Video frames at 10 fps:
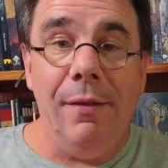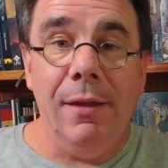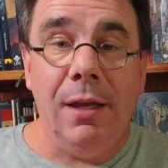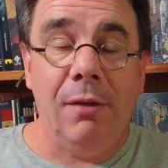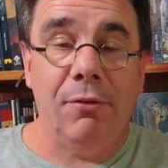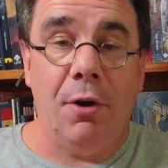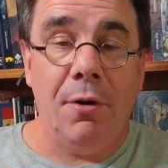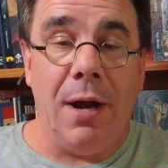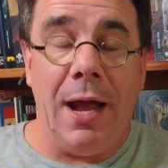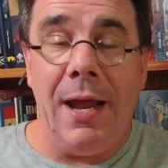the
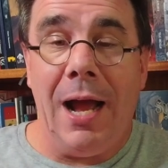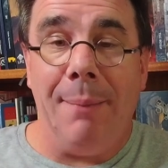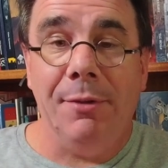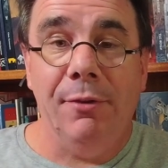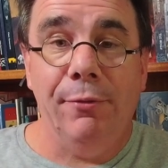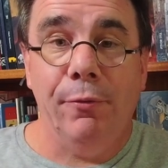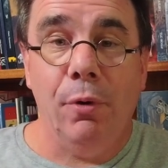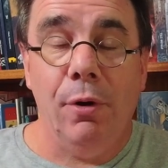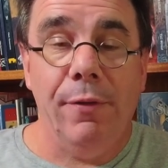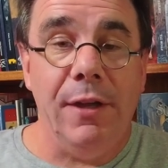Kickstarter, I opted
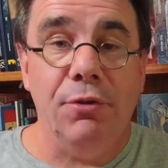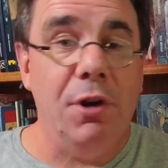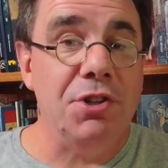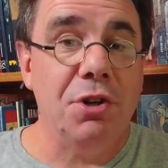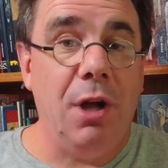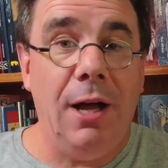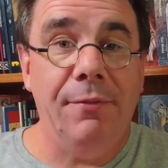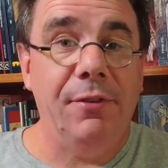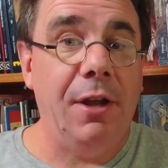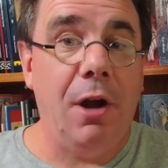for the traditional
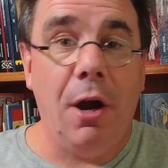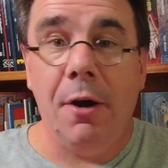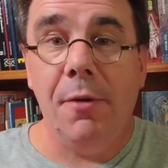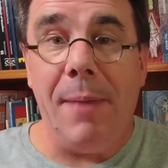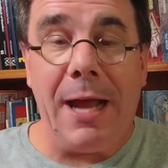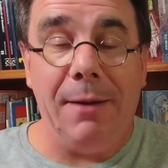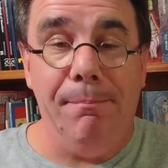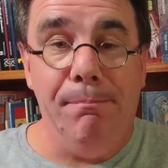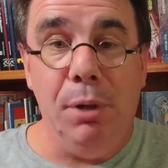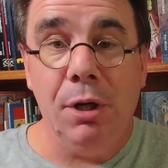offset hardback
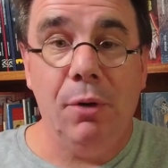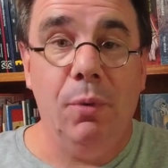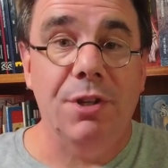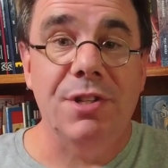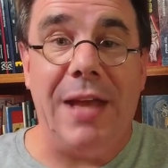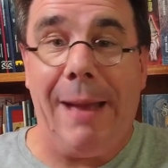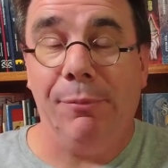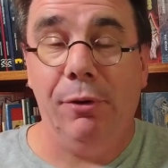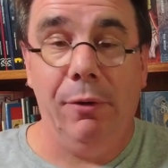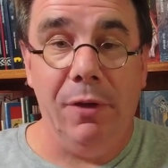book, which is
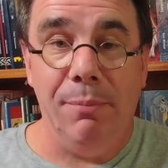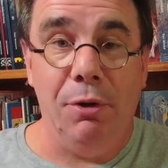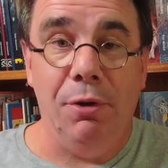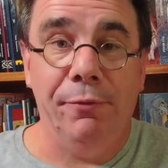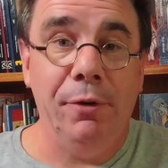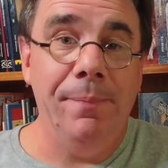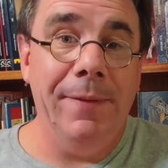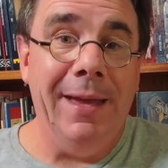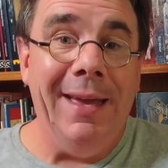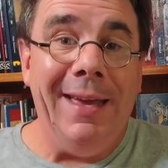absolutely beautiful.
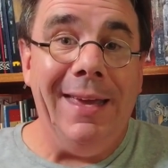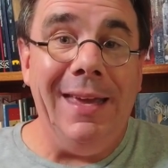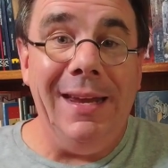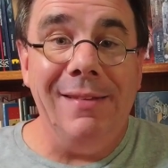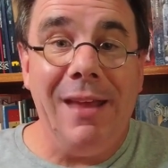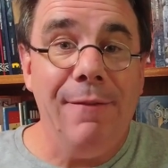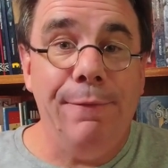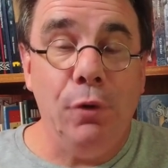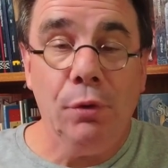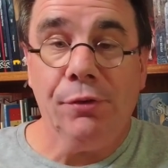It is a
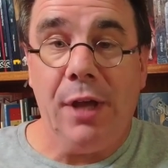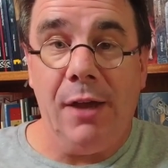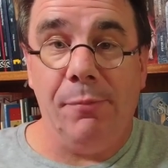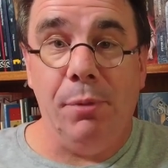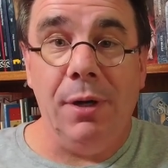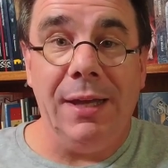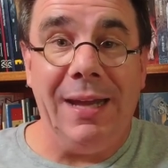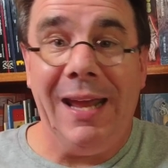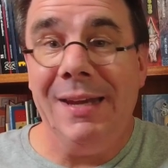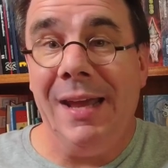full-size book at
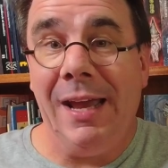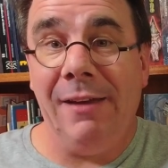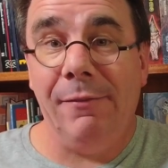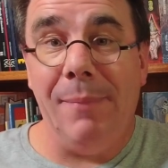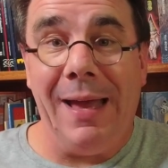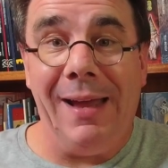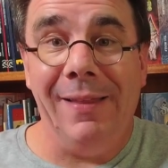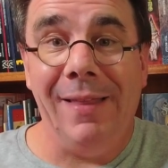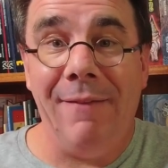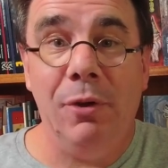8.5 by
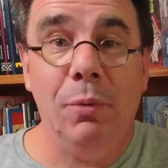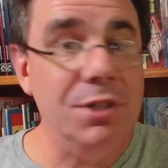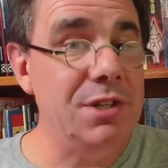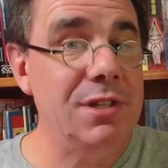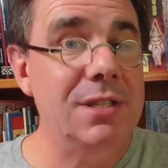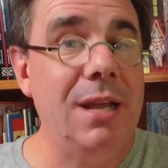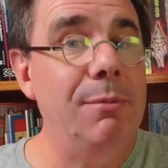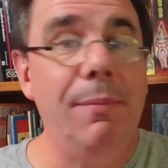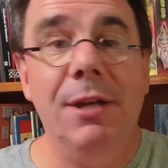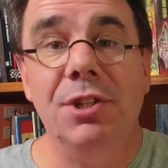11, which is the same
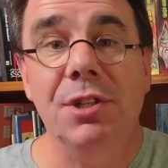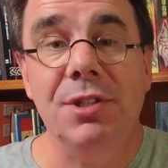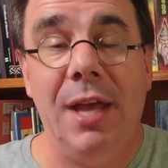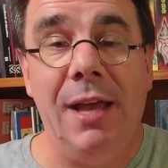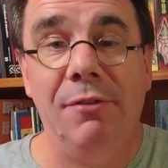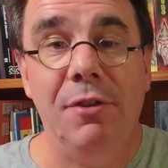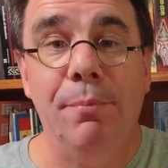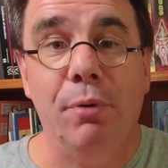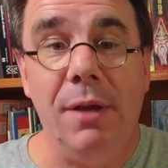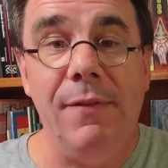dimensions as the
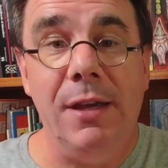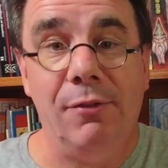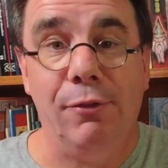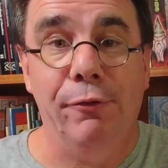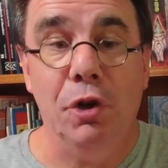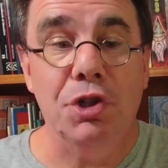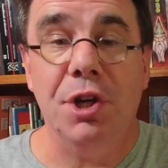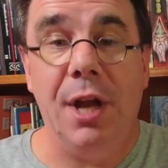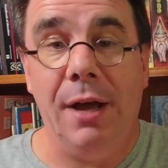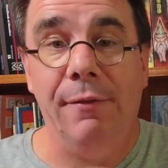previous
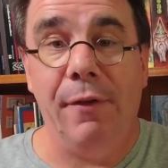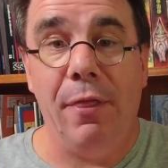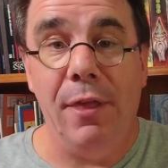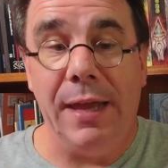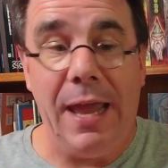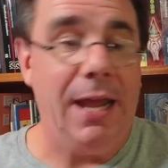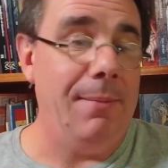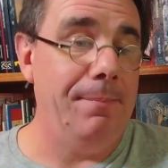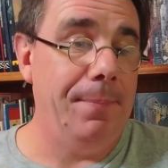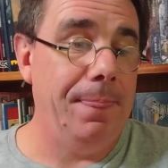version of the game.